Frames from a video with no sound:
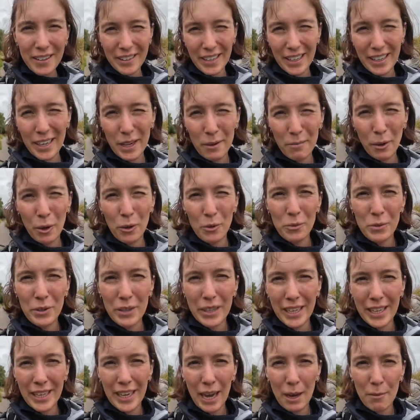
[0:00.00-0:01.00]
thinking about
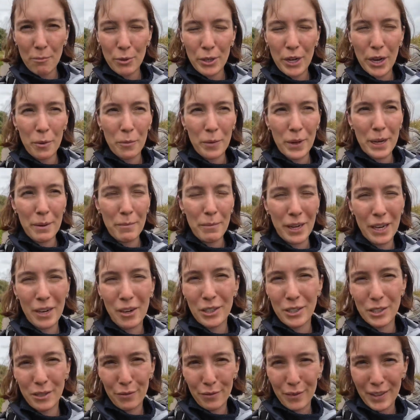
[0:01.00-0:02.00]
doing the Cumbria Way
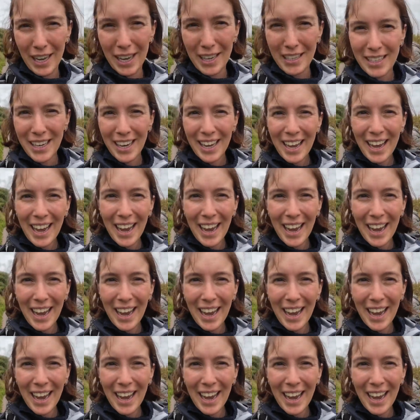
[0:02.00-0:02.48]
because of that,